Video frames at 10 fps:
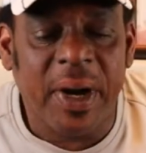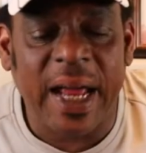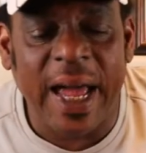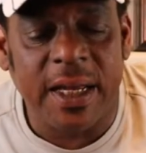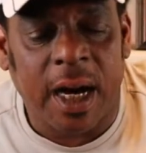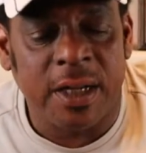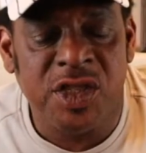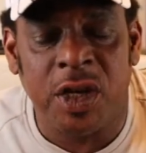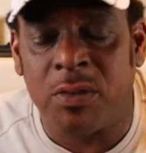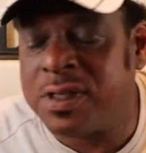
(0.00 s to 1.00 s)
But hey, uh,
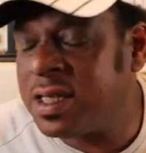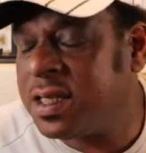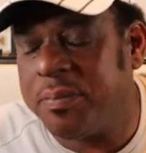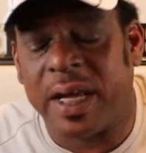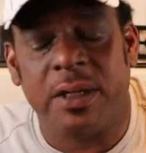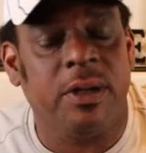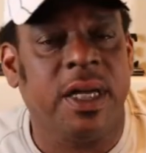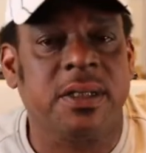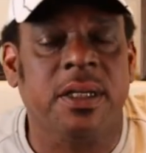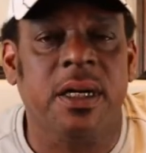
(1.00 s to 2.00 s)
Joe, just getting back to you,
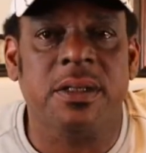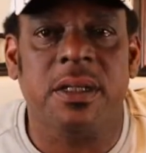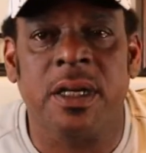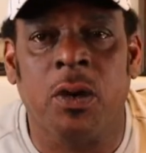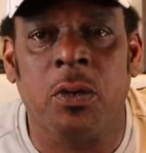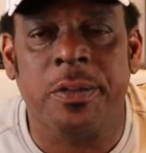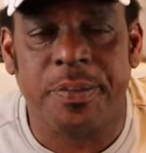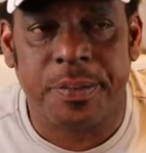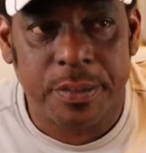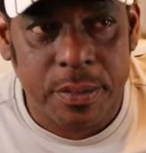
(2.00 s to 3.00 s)
it's good to
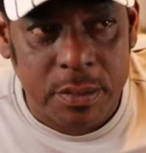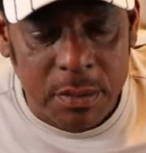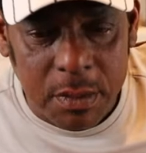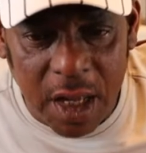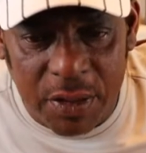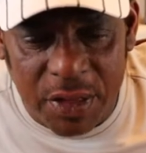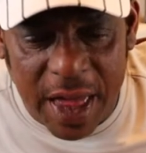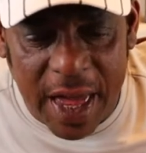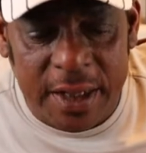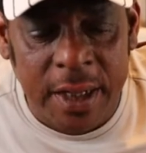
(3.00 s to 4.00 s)
know
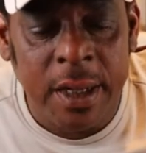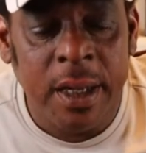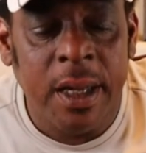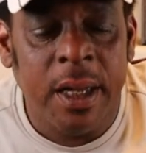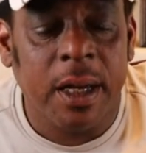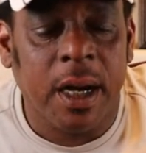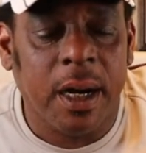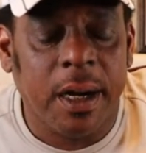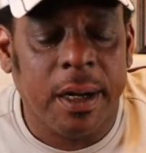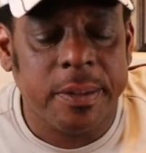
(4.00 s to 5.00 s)
that
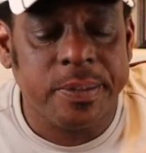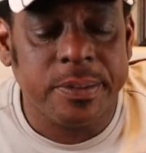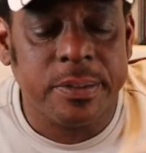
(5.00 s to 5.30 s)
uh,